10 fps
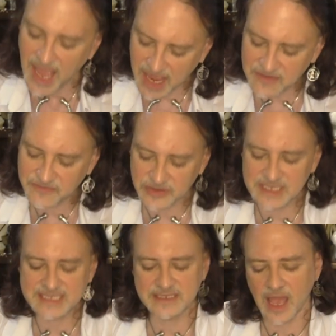And for
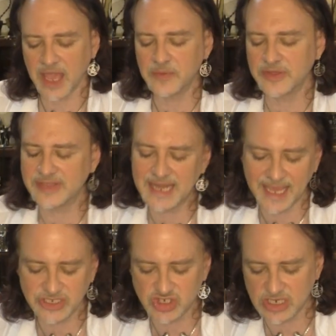this knight with
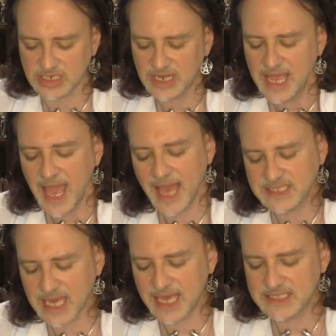nature,
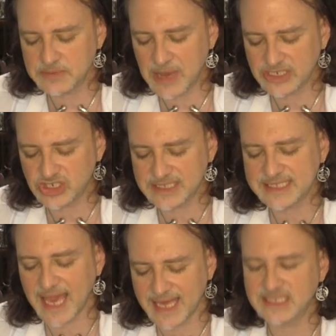as much
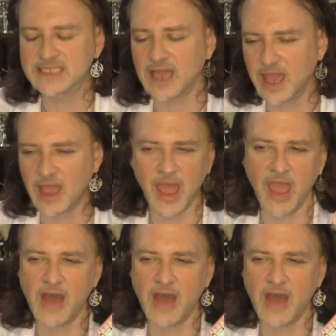as, yes, I